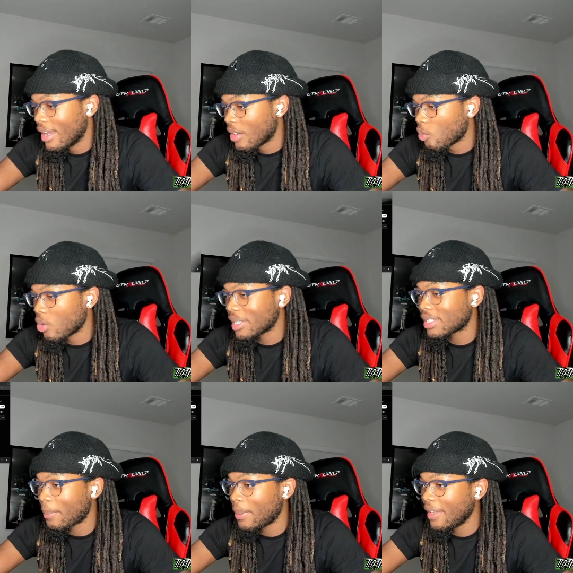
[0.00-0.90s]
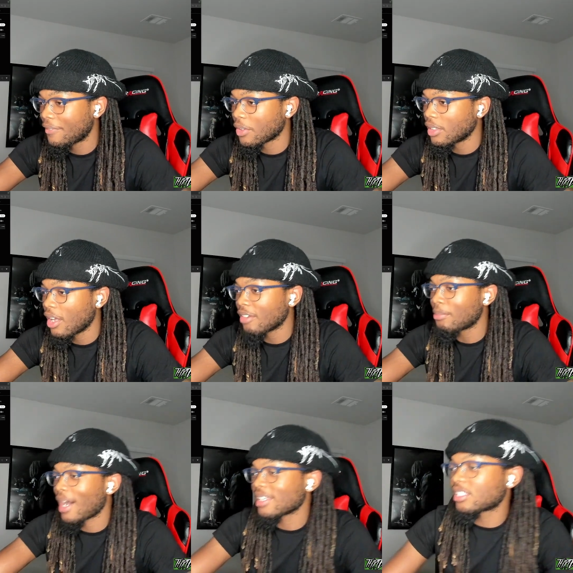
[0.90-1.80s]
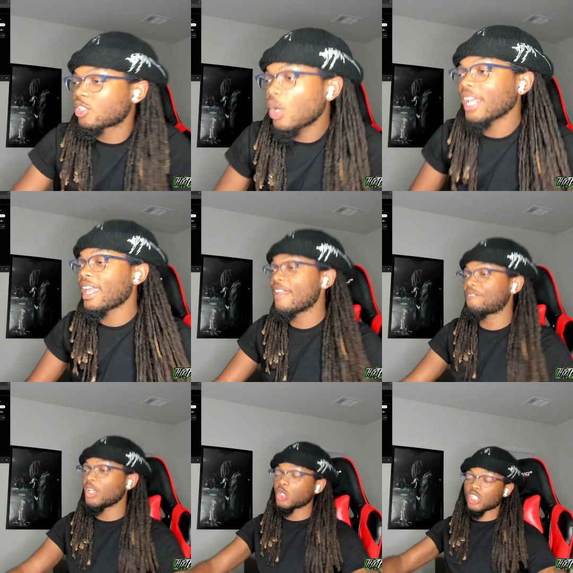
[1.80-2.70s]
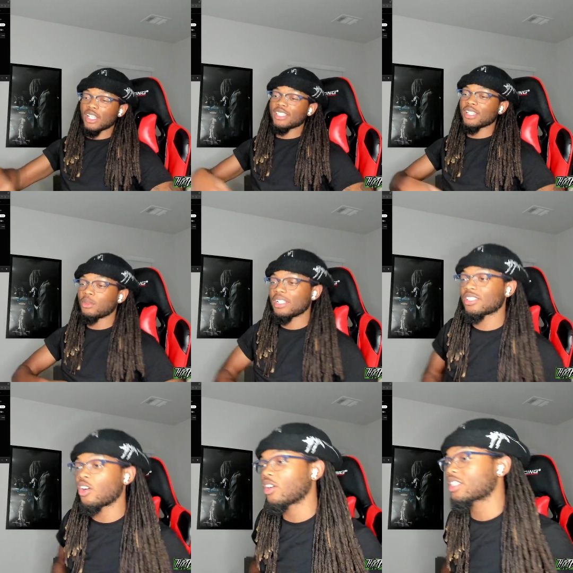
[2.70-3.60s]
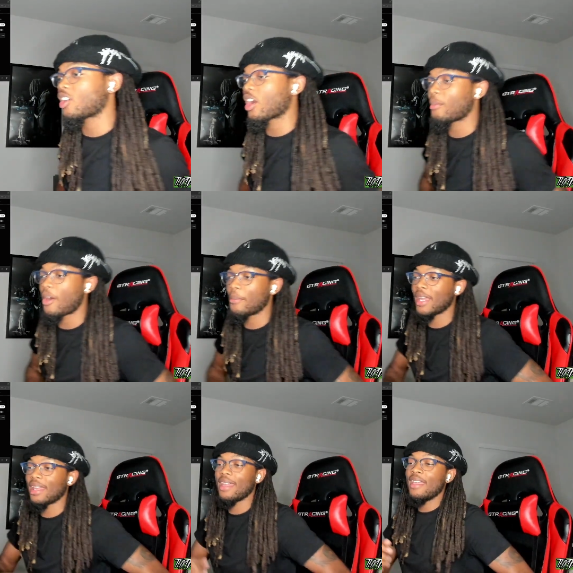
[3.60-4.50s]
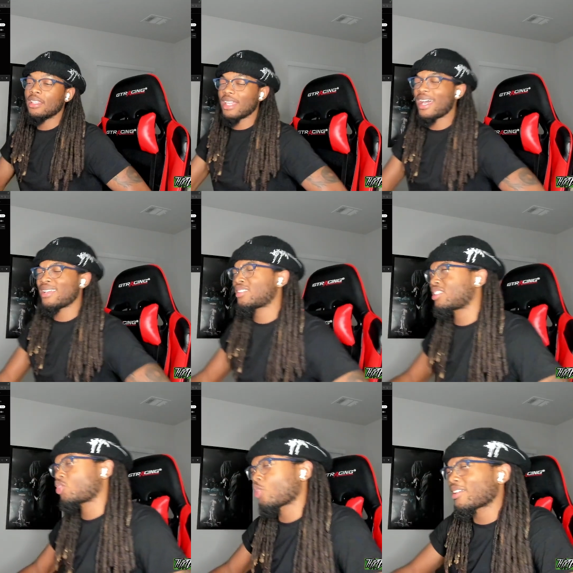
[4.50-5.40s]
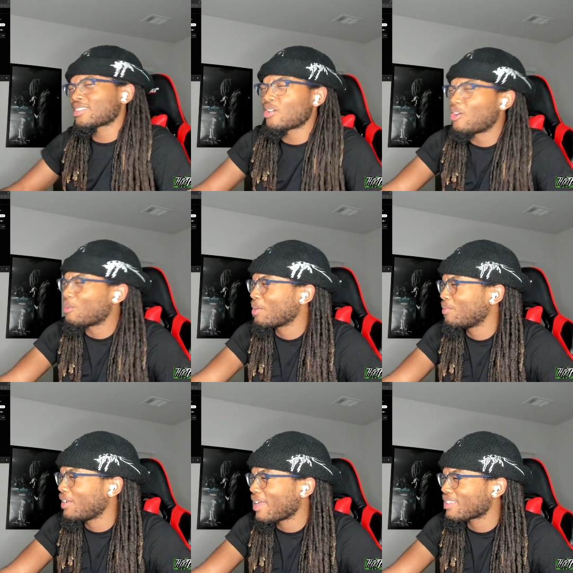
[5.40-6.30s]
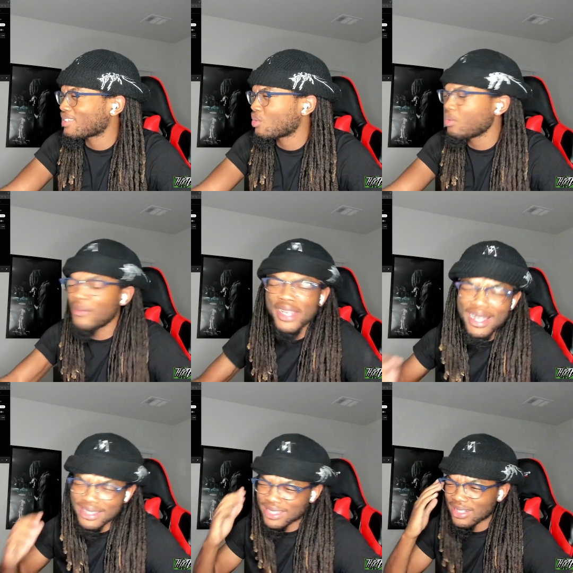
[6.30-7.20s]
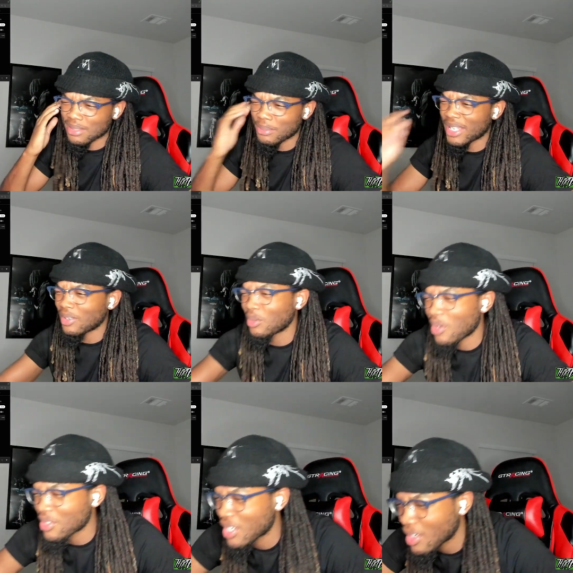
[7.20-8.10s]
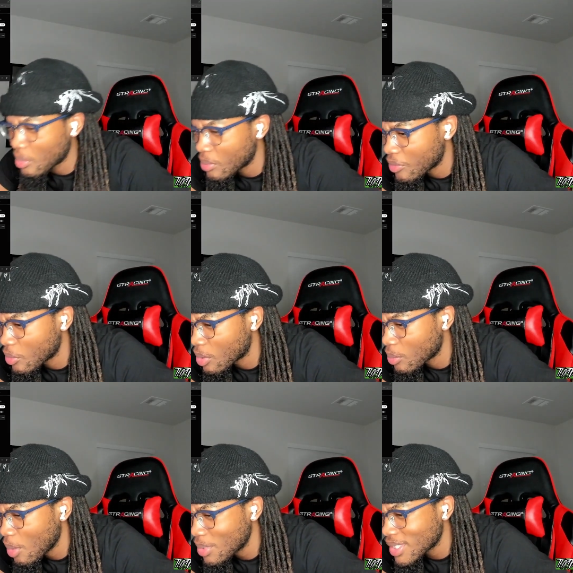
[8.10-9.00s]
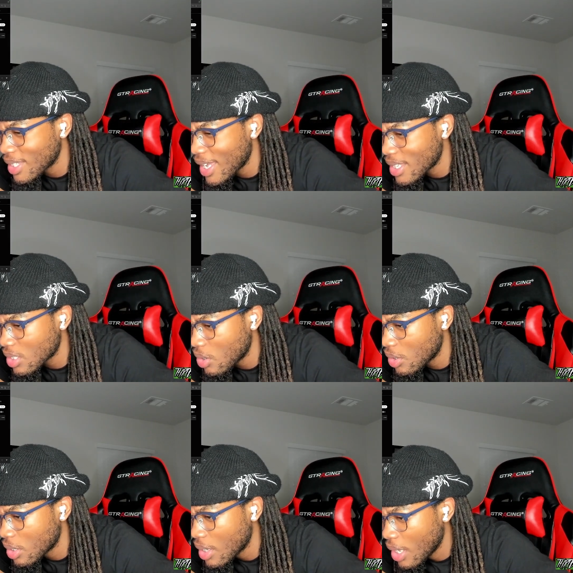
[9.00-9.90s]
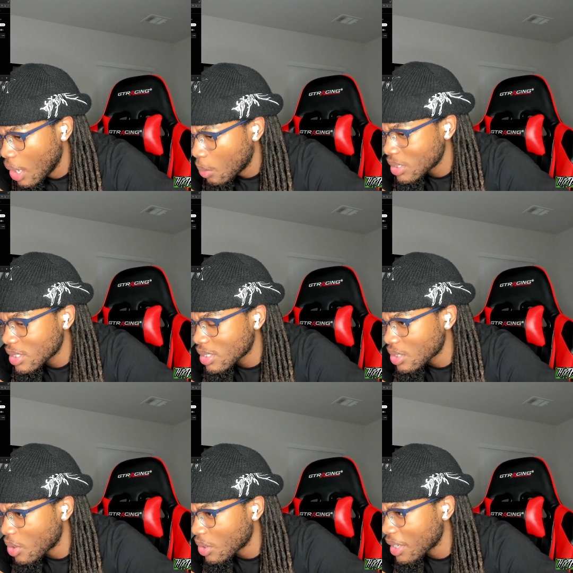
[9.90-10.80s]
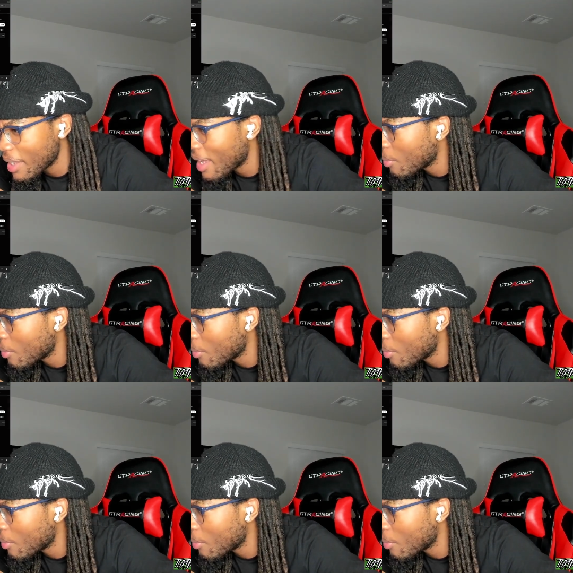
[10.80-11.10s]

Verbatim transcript: Recipe for Love by Strick and Future. Let's see what this song is talking about, man. Last Strick song we reacted to. We reacted to this man on our channel before. What was the last song? Was it the song he had